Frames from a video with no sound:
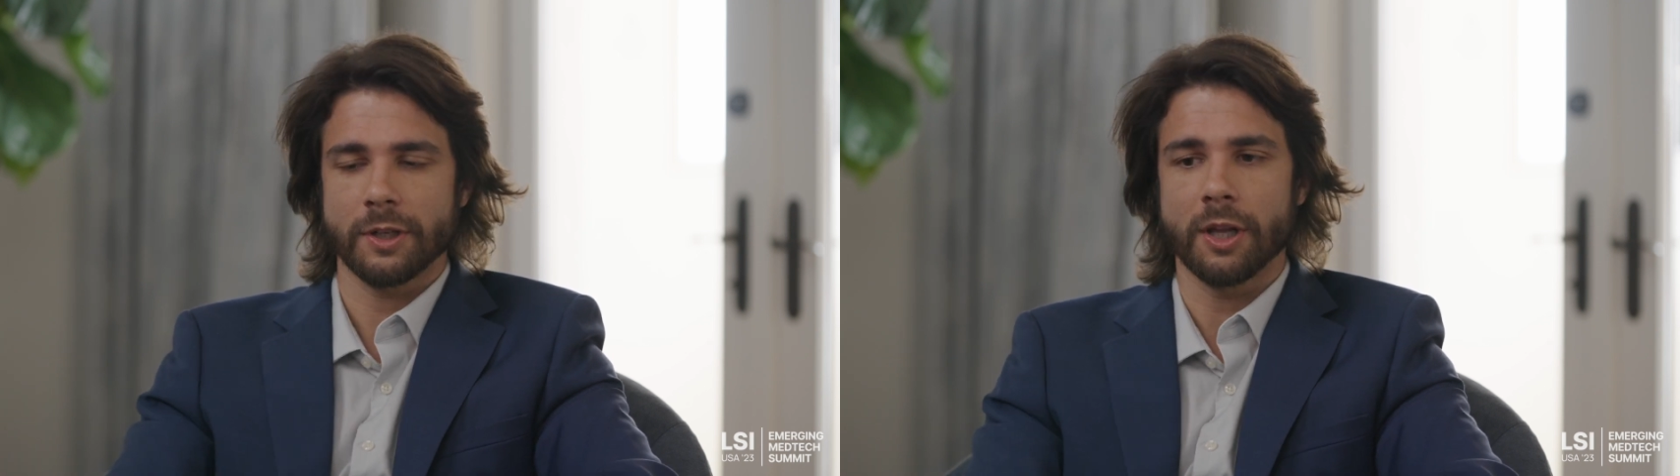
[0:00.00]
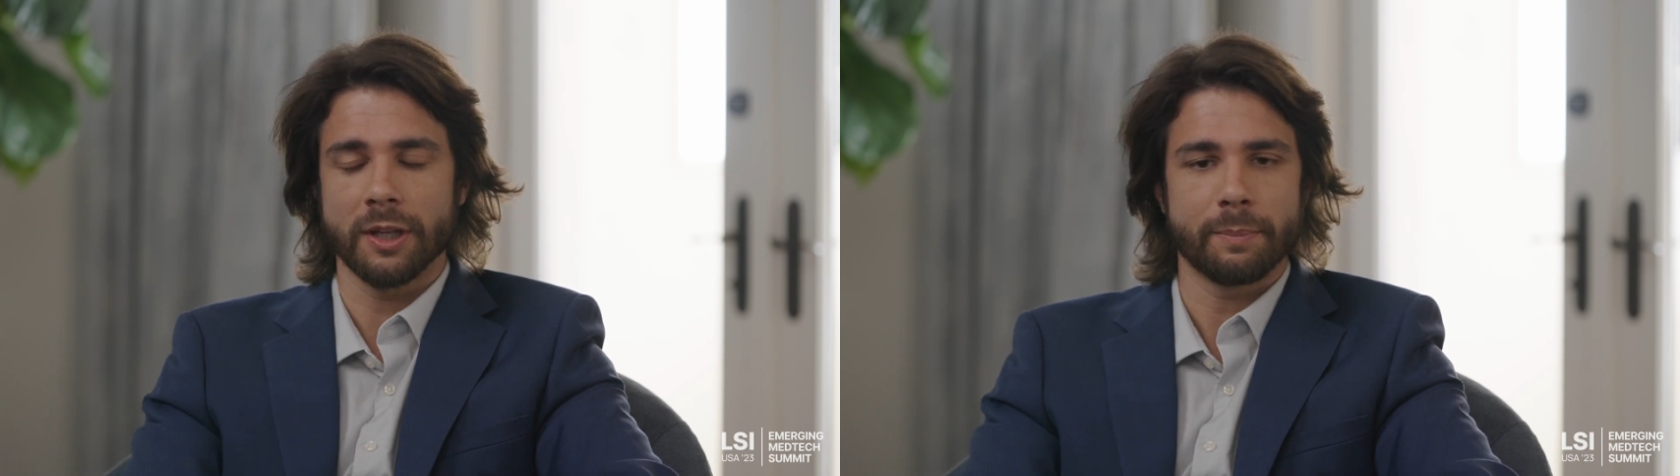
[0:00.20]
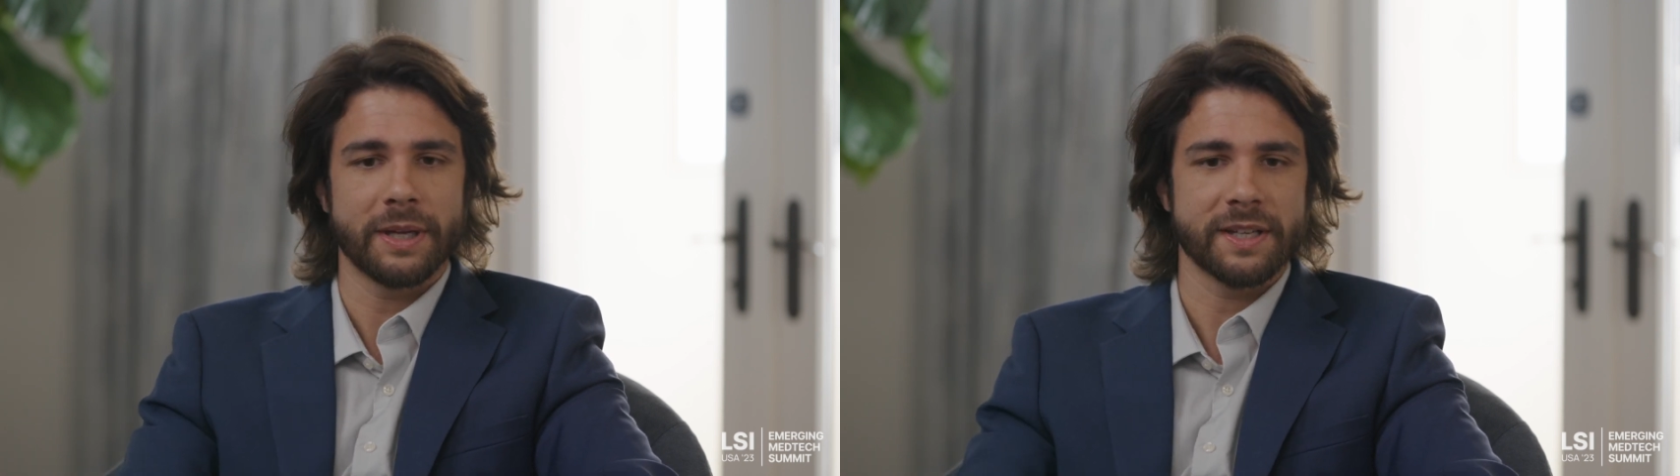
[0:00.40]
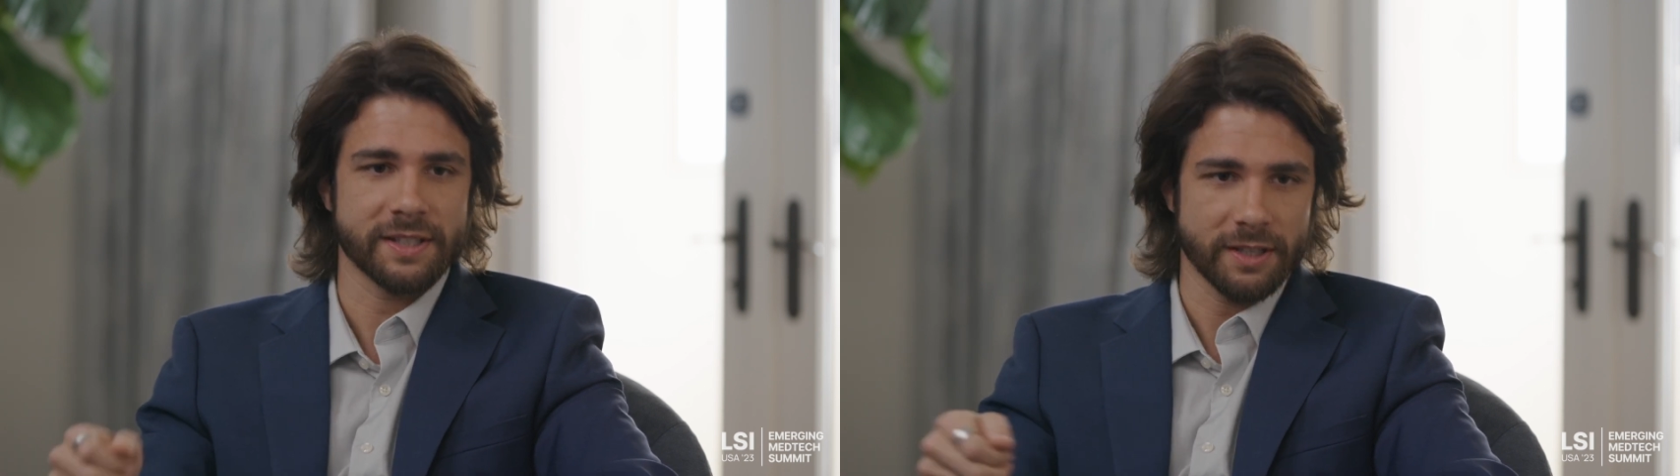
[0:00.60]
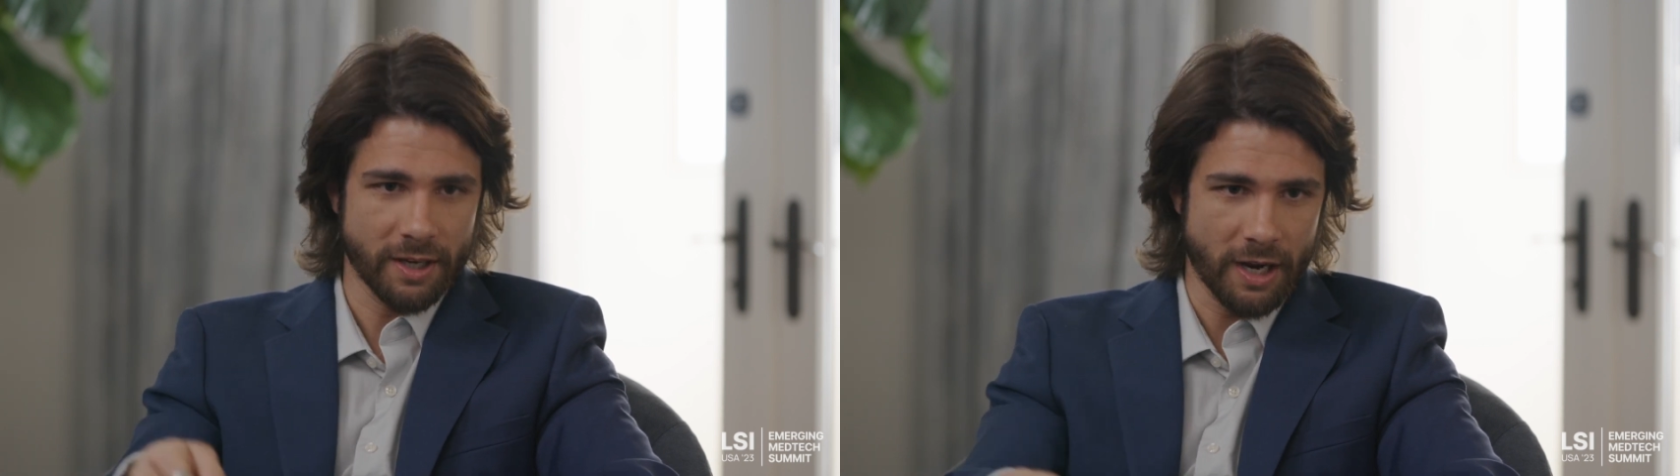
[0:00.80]

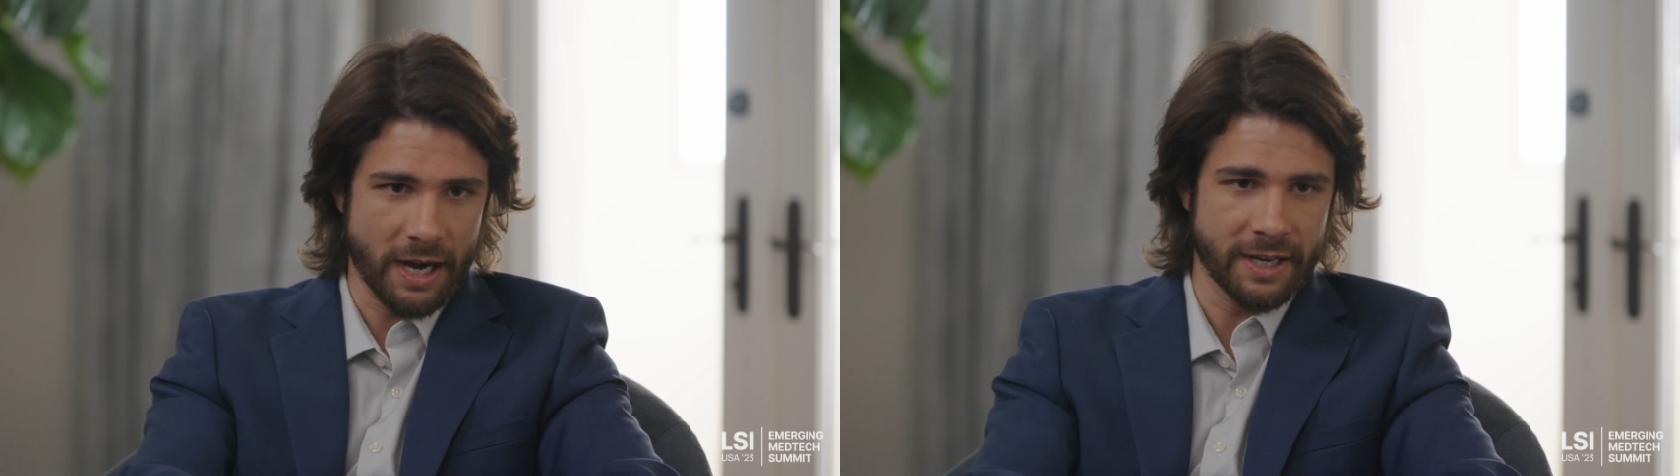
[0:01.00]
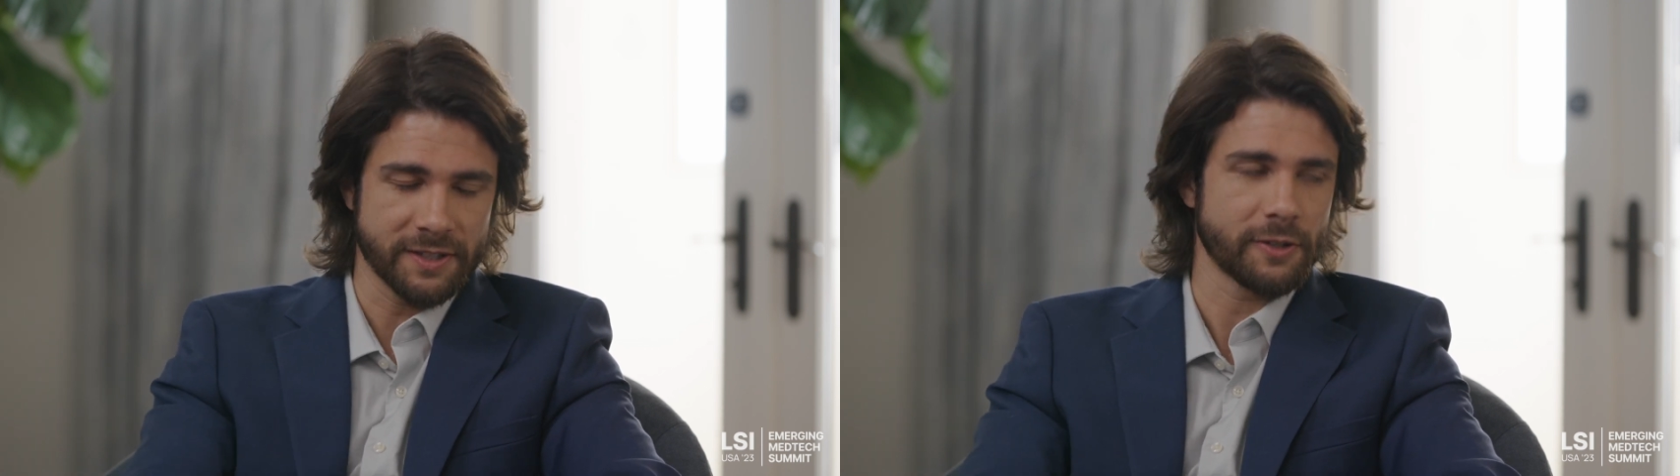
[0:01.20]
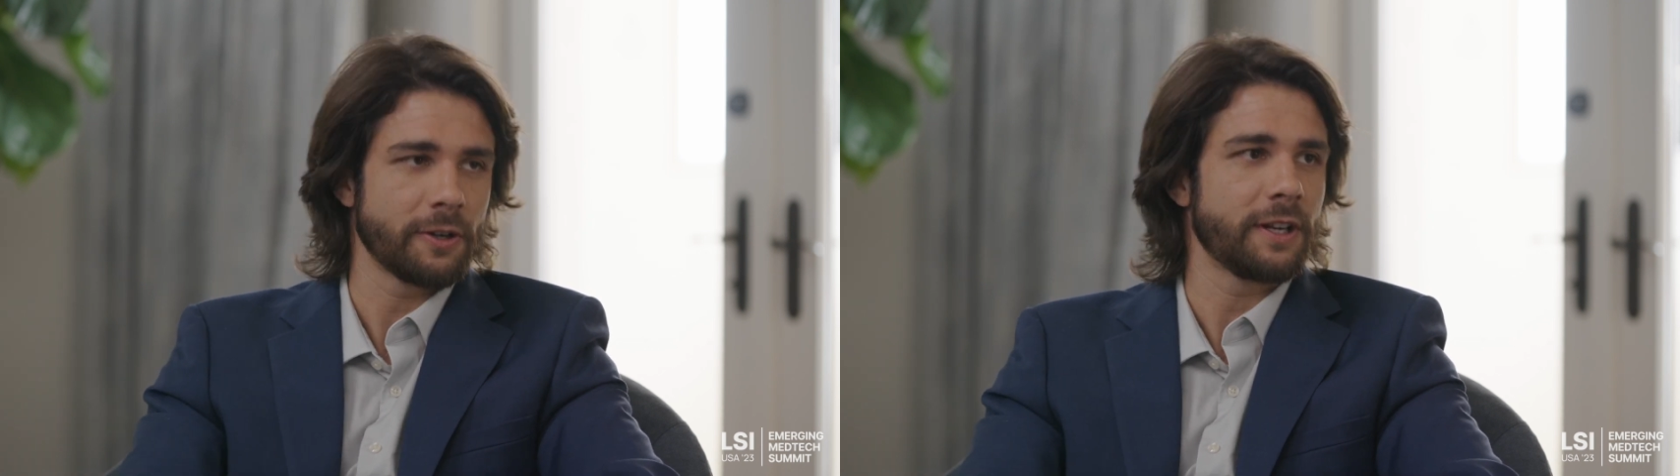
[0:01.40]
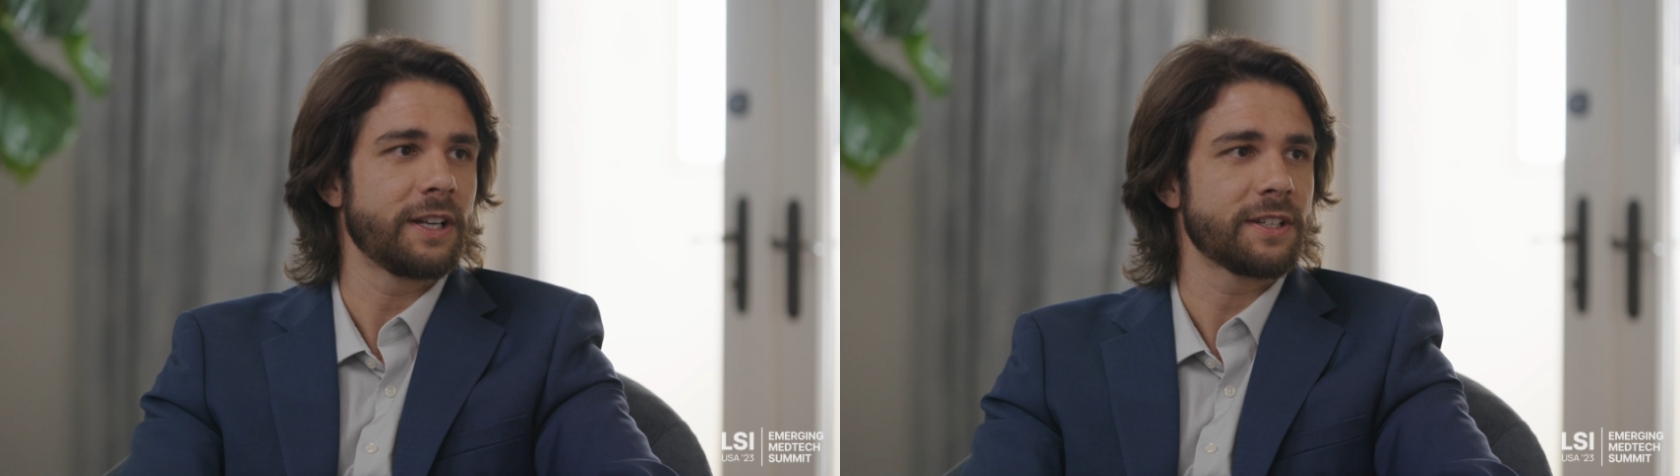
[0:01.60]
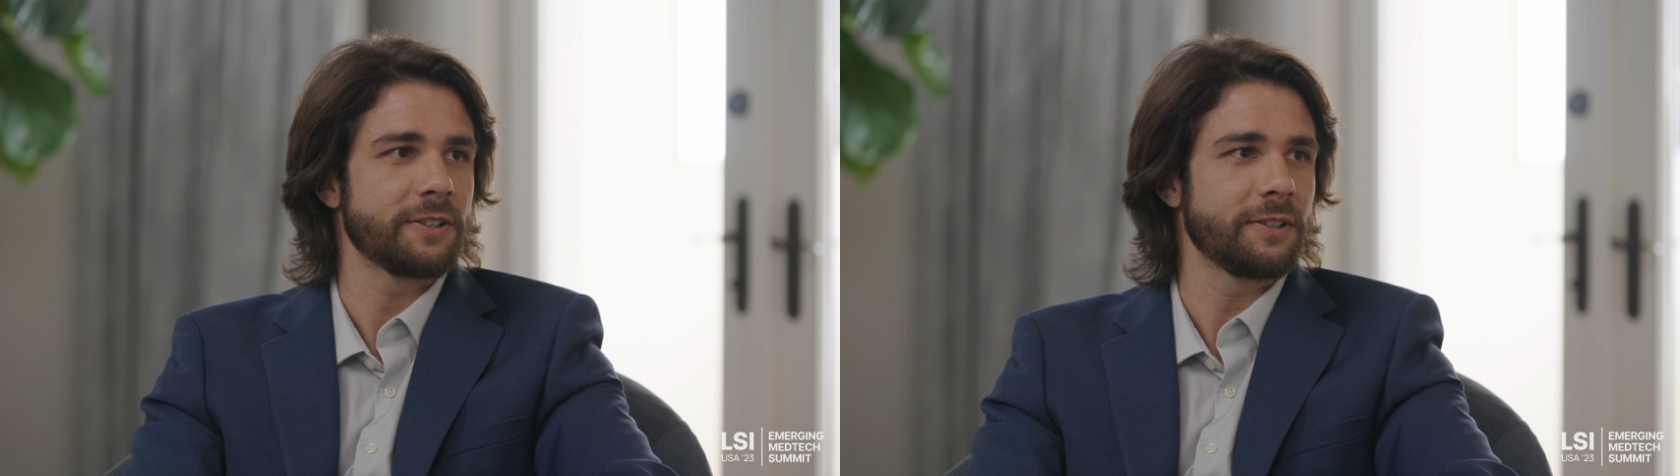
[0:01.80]
Olympus, I insert it
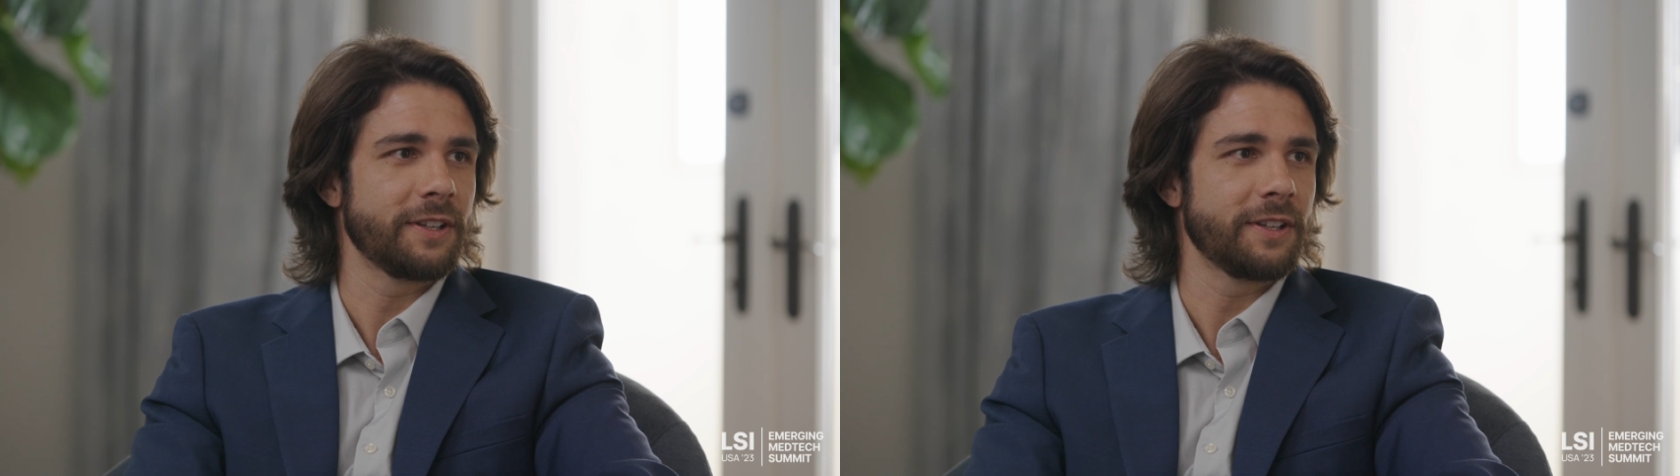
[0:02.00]
into